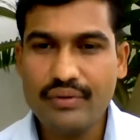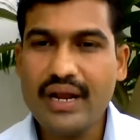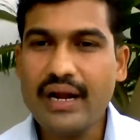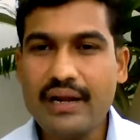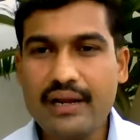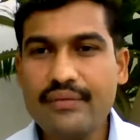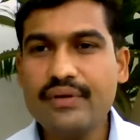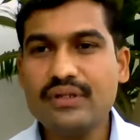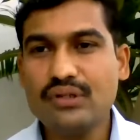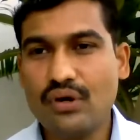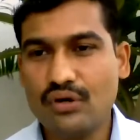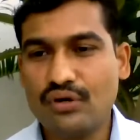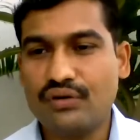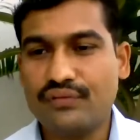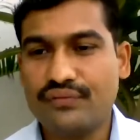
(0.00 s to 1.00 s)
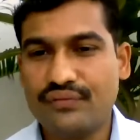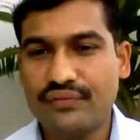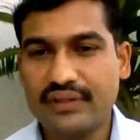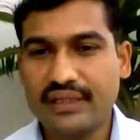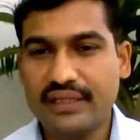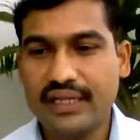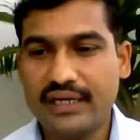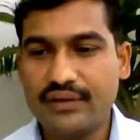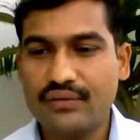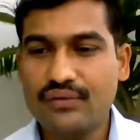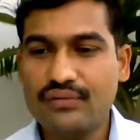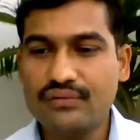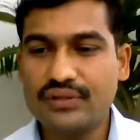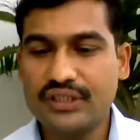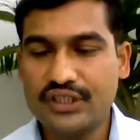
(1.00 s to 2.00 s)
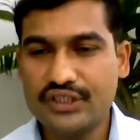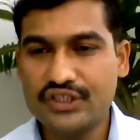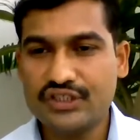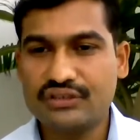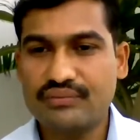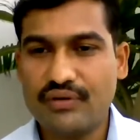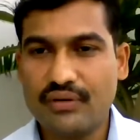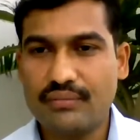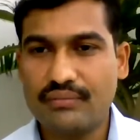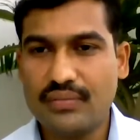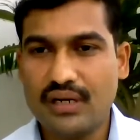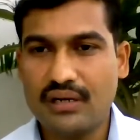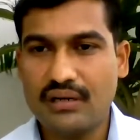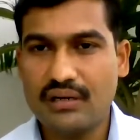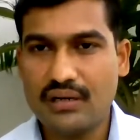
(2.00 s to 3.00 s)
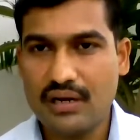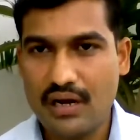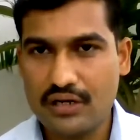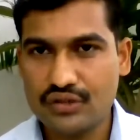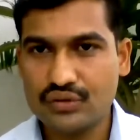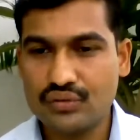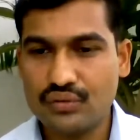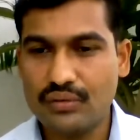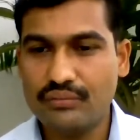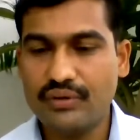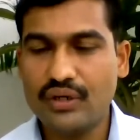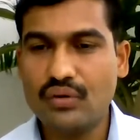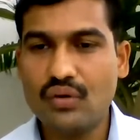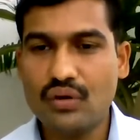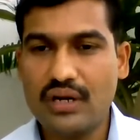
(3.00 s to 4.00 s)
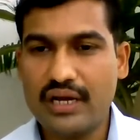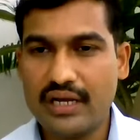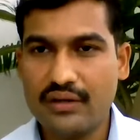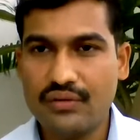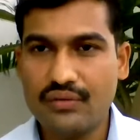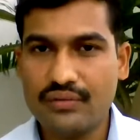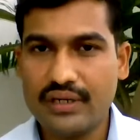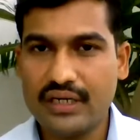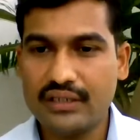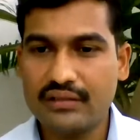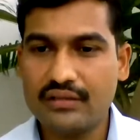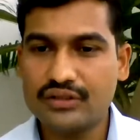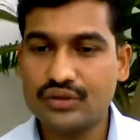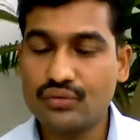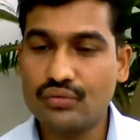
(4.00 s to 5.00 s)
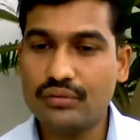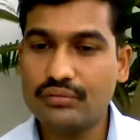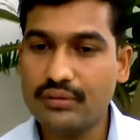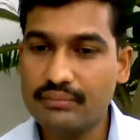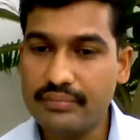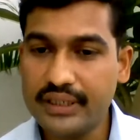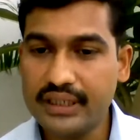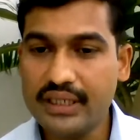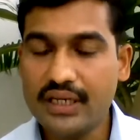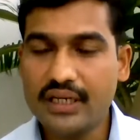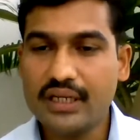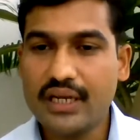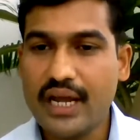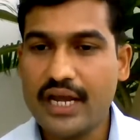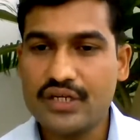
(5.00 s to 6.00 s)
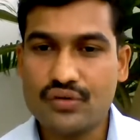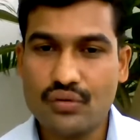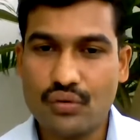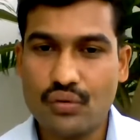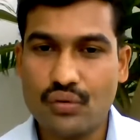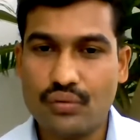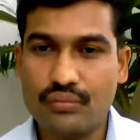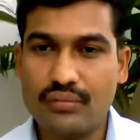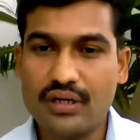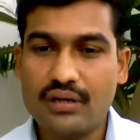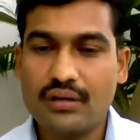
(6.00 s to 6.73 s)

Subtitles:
we had never thought of that. The teachers from our school will go live, and the school will be at your own